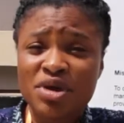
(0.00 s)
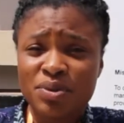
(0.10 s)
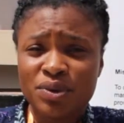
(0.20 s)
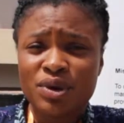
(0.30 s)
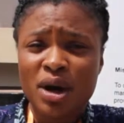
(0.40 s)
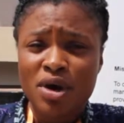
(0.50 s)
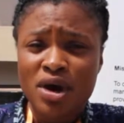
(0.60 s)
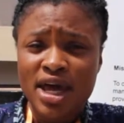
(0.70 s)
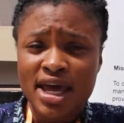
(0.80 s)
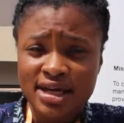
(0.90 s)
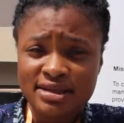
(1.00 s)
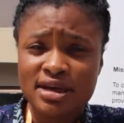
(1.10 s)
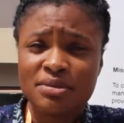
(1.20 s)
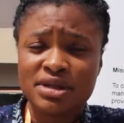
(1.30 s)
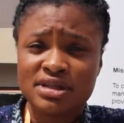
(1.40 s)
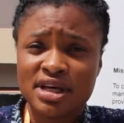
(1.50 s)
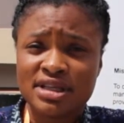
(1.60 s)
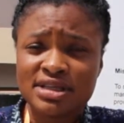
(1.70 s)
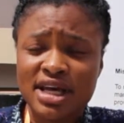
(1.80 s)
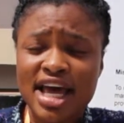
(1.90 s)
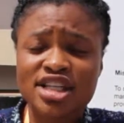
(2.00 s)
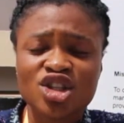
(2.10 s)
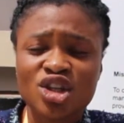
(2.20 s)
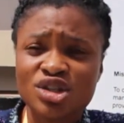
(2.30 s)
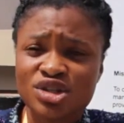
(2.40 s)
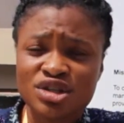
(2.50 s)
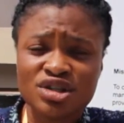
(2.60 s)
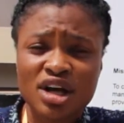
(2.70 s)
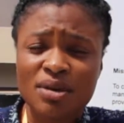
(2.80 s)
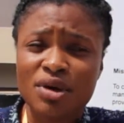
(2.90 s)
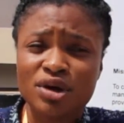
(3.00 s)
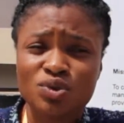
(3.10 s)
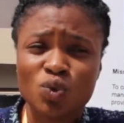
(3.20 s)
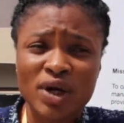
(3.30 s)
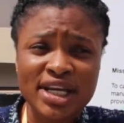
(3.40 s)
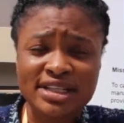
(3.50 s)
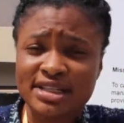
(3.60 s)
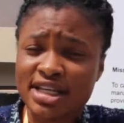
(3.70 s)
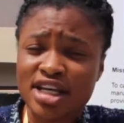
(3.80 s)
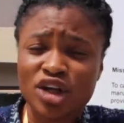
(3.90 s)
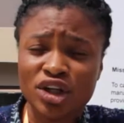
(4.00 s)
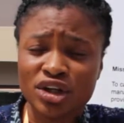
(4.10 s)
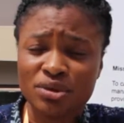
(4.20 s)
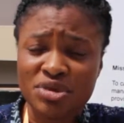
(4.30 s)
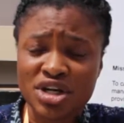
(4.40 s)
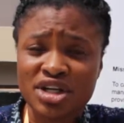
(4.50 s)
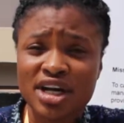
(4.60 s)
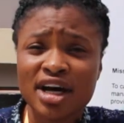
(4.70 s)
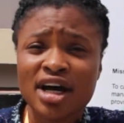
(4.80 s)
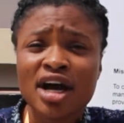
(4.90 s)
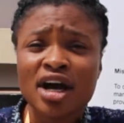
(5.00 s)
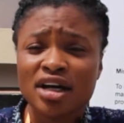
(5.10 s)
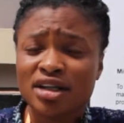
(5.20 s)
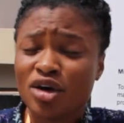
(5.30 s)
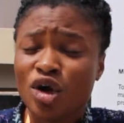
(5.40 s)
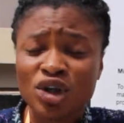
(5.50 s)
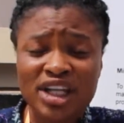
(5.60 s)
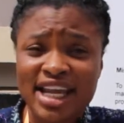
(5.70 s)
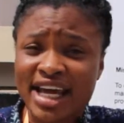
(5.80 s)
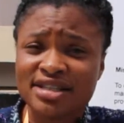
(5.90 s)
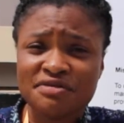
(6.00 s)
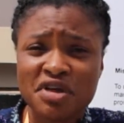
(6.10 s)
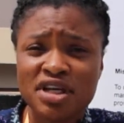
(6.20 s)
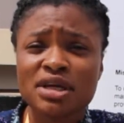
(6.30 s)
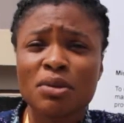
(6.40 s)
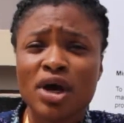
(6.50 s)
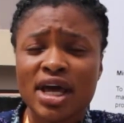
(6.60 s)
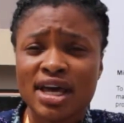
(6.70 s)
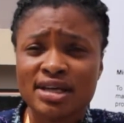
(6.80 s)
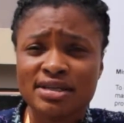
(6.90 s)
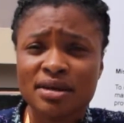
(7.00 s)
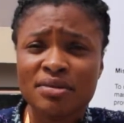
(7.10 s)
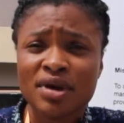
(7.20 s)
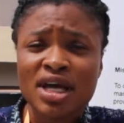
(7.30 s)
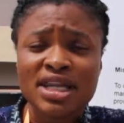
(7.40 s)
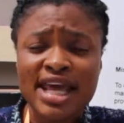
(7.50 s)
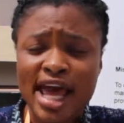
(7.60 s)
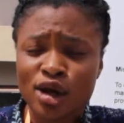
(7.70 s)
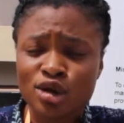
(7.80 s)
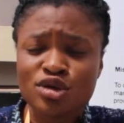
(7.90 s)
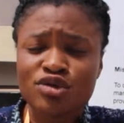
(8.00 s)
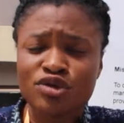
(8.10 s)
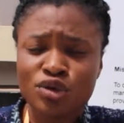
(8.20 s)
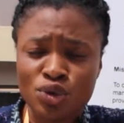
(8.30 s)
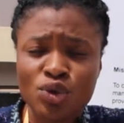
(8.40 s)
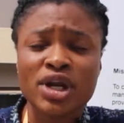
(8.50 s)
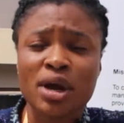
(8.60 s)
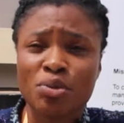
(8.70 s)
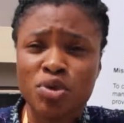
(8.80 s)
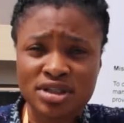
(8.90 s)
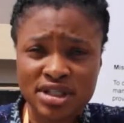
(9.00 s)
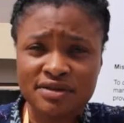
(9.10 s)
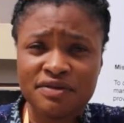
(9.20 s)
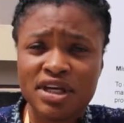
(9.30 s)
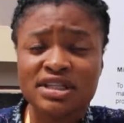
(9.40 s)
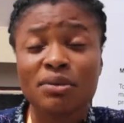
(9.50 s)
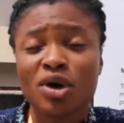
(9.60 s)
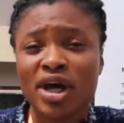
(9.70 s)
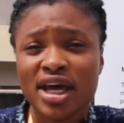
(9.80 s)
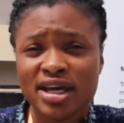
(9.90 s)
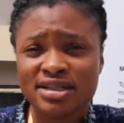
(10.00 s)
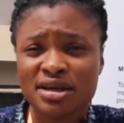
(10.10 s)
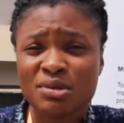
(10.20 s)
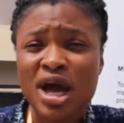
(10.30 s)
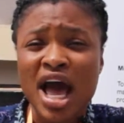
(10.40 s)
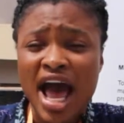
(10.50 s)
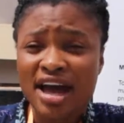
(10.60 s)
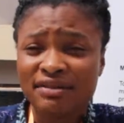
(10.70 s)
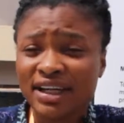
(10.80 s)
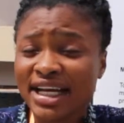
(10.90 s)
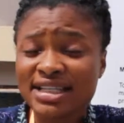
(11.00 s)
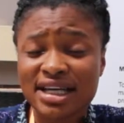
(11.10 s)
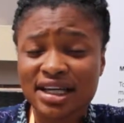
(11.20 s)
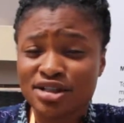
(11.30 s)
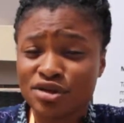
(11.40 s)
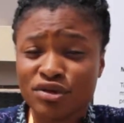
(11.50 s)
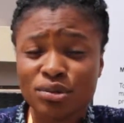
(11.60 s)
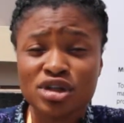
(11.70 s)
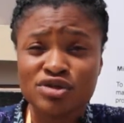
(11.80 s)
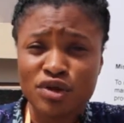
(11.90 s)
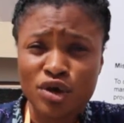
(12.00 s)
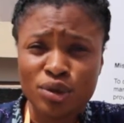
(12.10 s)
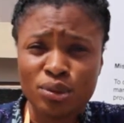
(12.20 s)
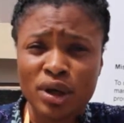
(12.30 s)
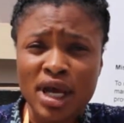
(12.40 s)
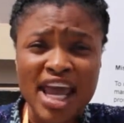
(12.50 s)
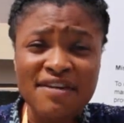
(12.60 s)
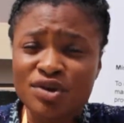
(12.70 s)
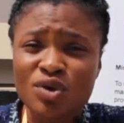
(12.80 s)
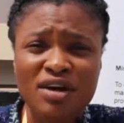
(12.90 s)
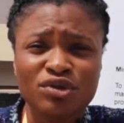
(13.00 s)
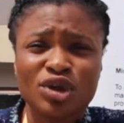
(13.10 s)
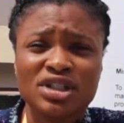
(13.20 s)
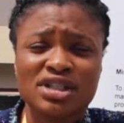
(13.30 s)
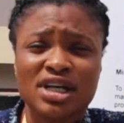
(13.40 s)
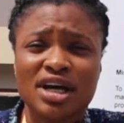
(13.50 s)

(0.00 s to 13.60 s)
people about ASM is that it's not just about what they see on the media, all the negative things about ASM. There are a lot of good and positive things about ASM. I have learned a little from this forum, even though I've not